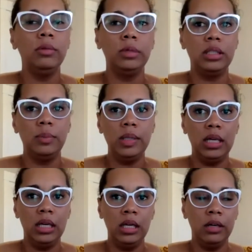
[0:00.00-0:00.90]
was the
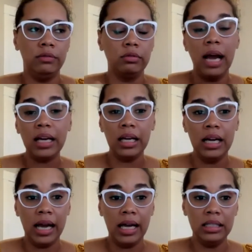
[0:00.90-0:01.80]
beginning of
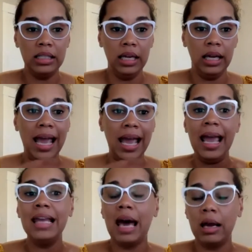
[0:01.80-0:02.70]
recognizing
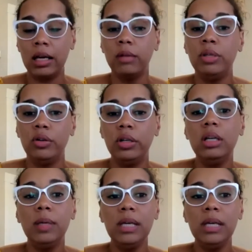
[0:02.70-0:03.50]
that community